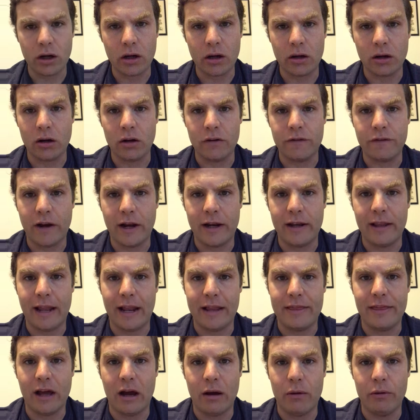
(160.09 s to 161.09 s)
girlfriend that
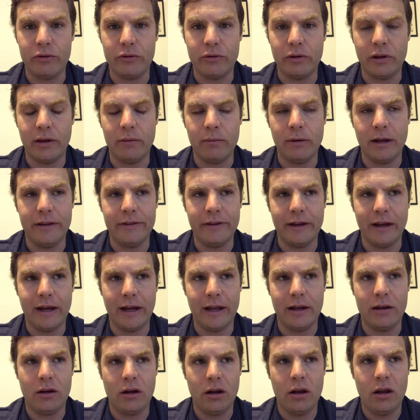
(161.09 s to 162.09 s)
I thought was really well
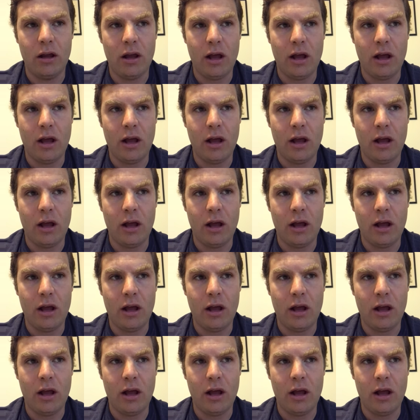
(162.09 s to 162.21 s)
done.